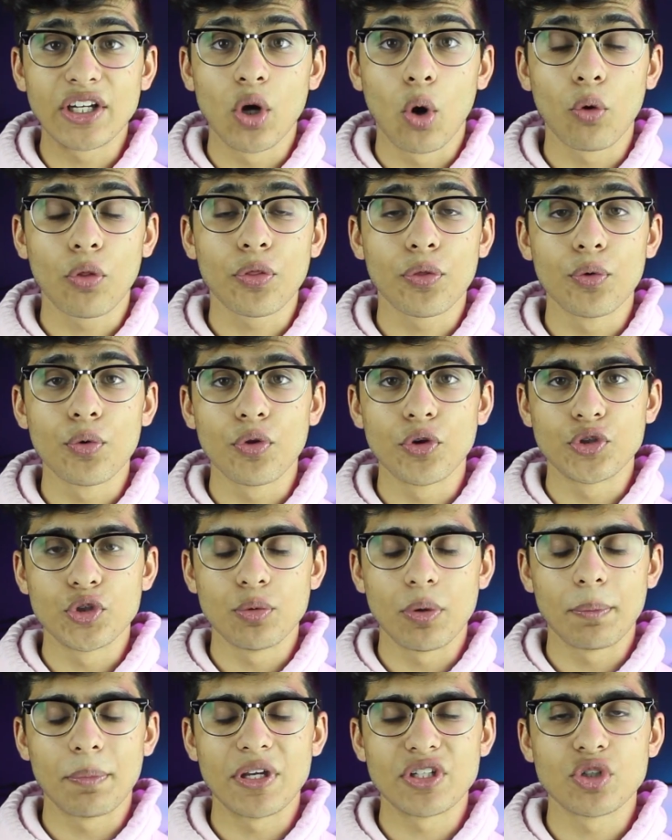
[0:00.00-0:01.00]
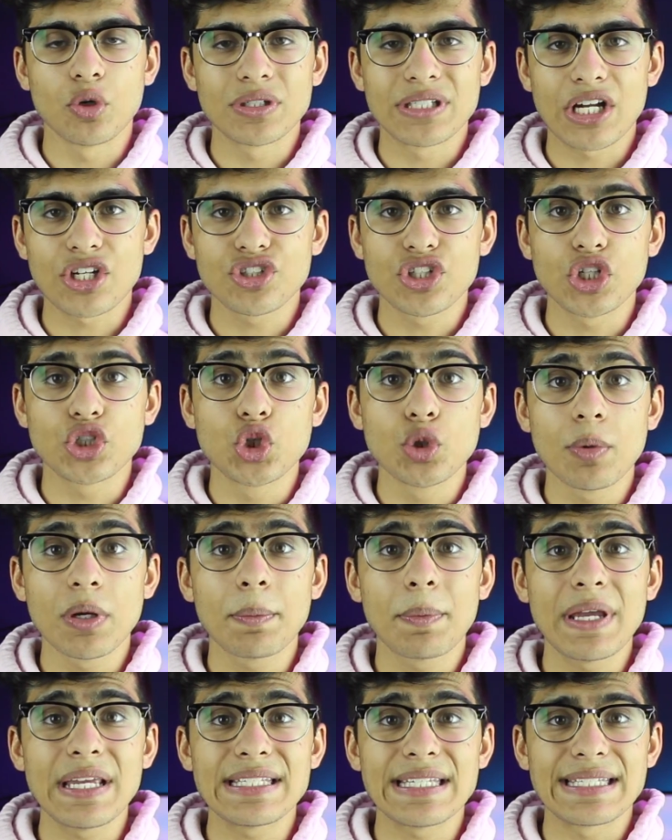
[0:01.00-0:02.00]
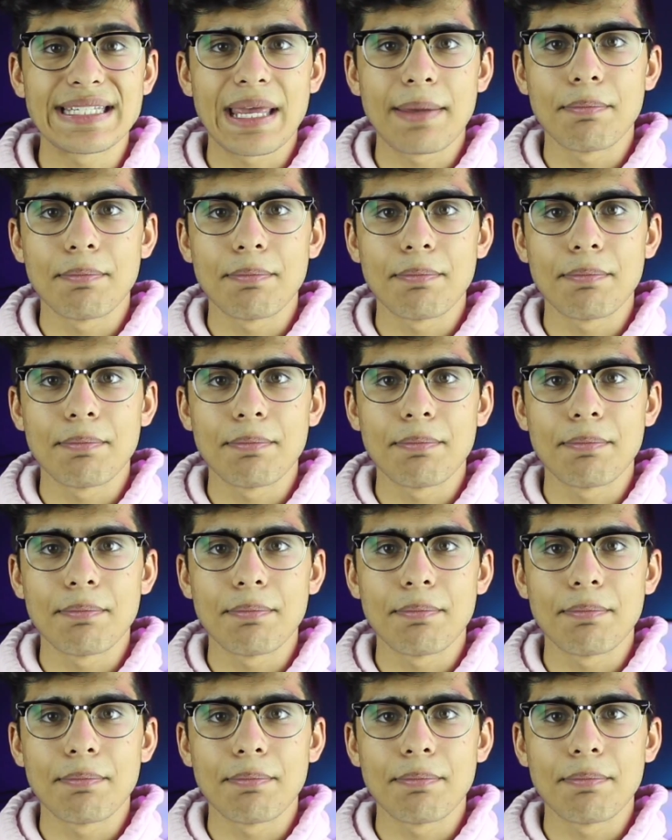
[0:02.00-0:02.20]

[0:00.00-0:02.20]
go through the tubing piece. So essentially the tubing piece is a